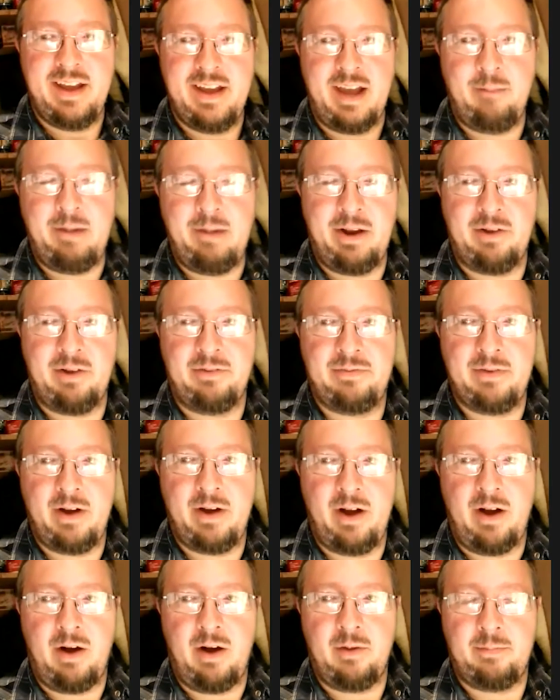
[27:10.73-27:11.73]
I made
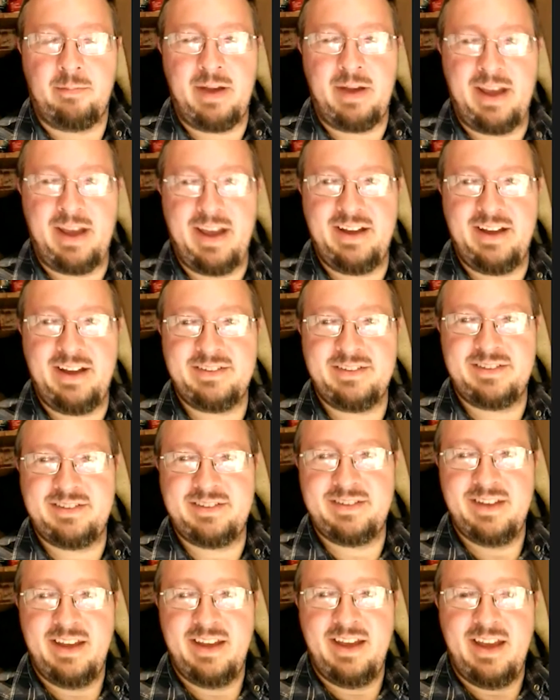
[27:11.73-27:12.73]
a
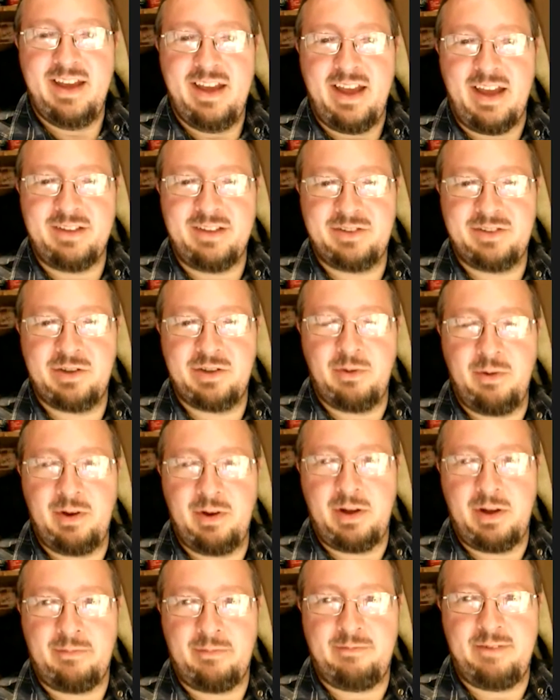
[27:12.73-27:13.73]
pants and sewing
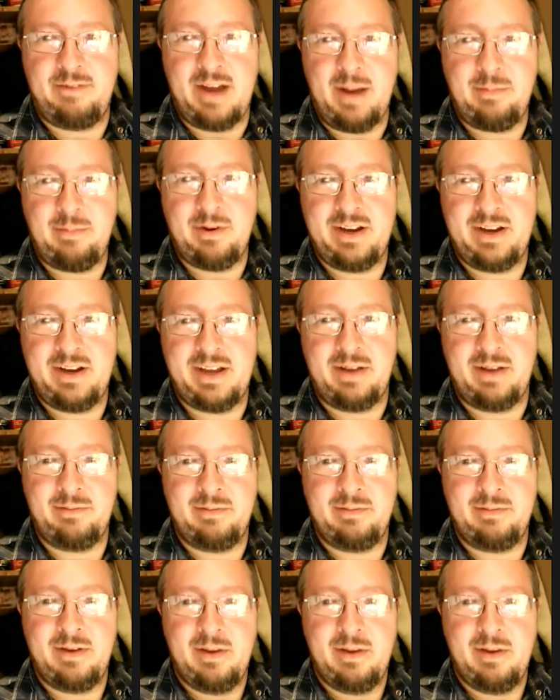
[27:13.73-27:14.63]
on fabric and